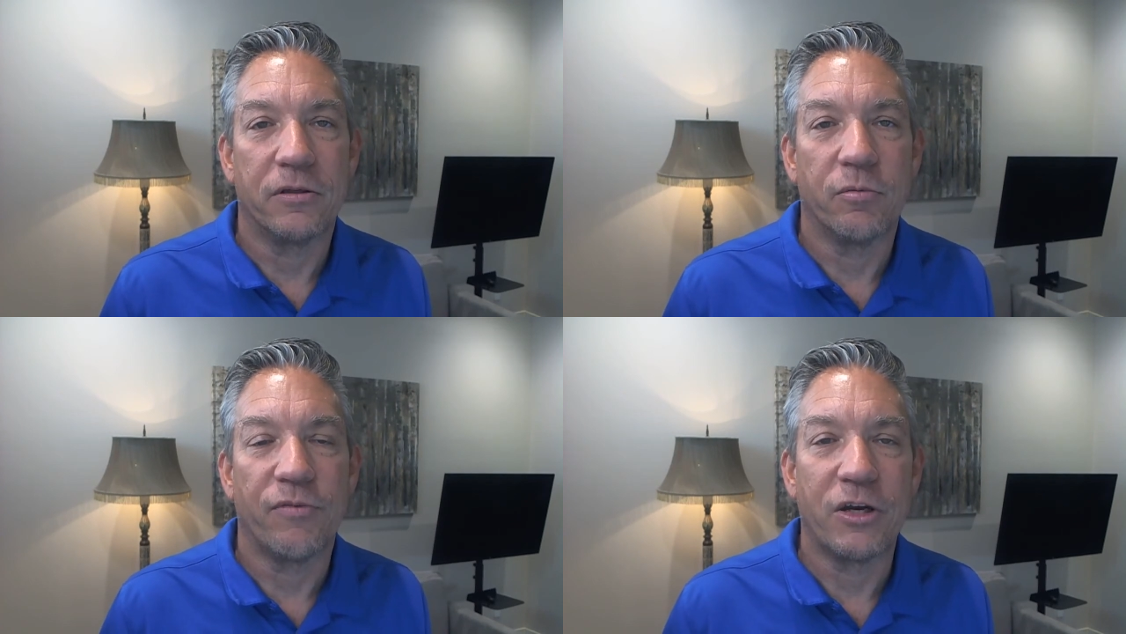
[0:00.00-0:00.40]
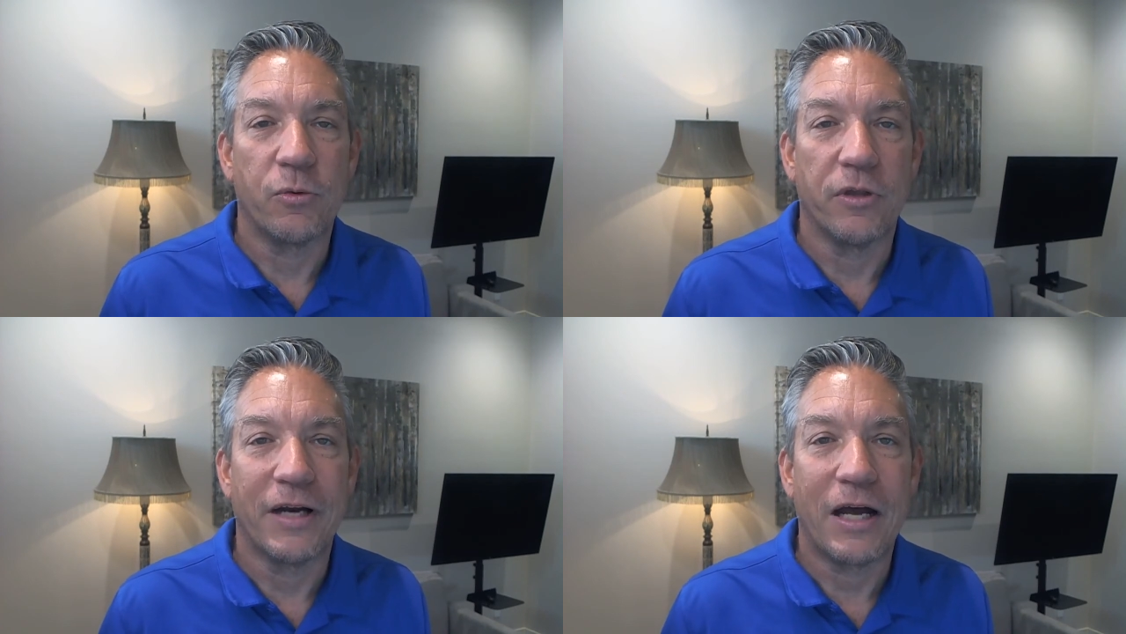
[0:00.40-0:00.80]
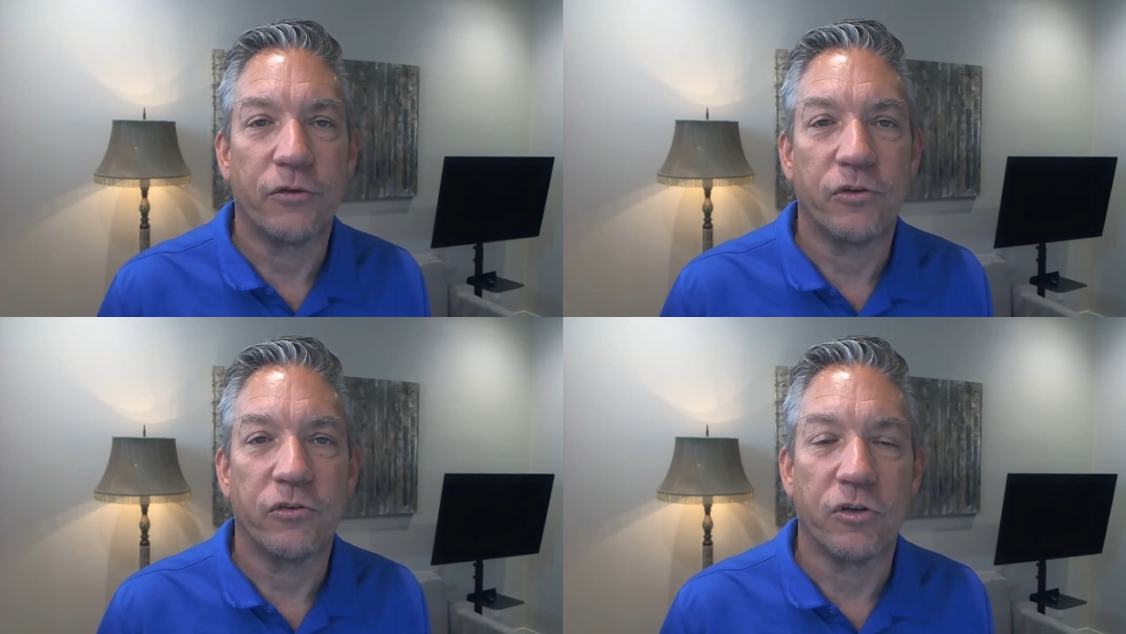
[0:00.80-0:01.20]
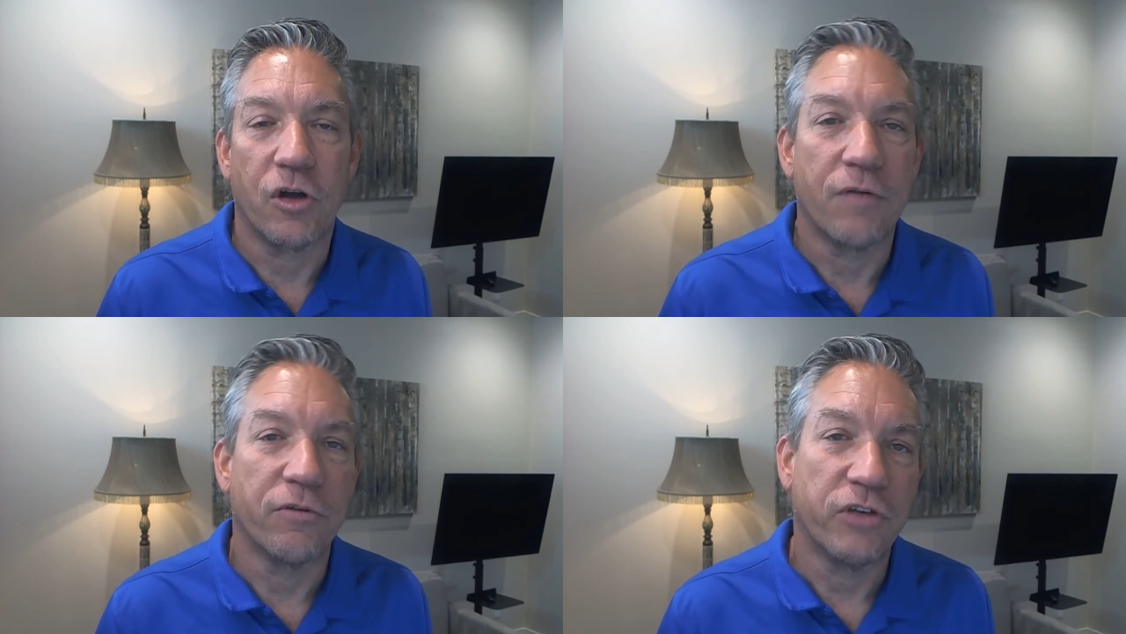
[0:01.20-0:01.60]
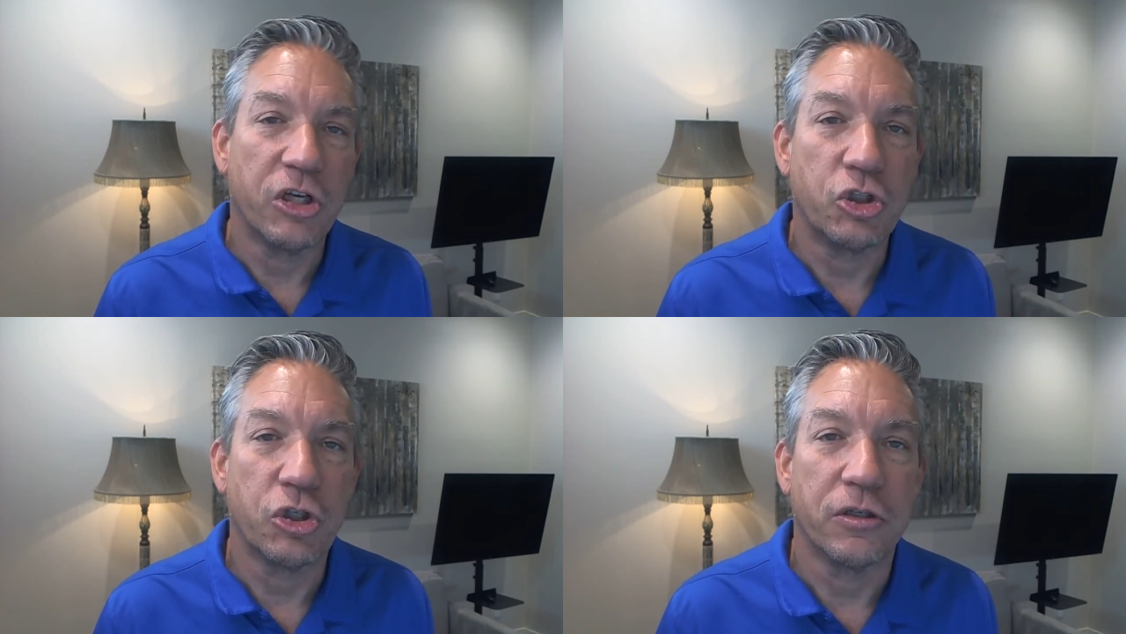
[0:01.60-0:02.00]
to provide you with analysis and
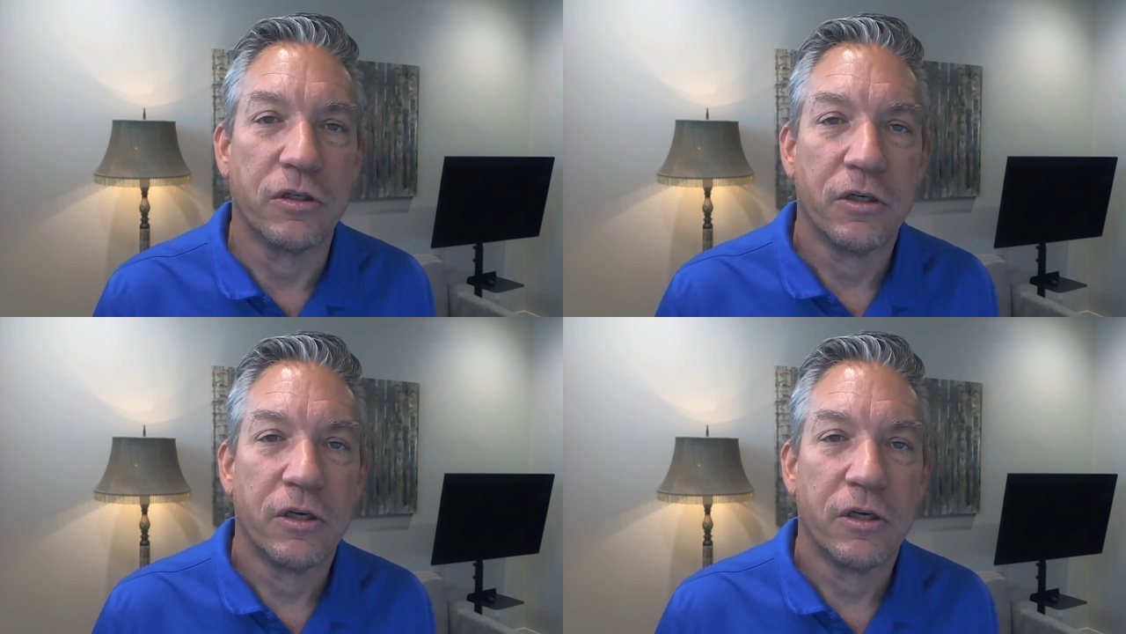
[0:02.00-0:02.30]
conversation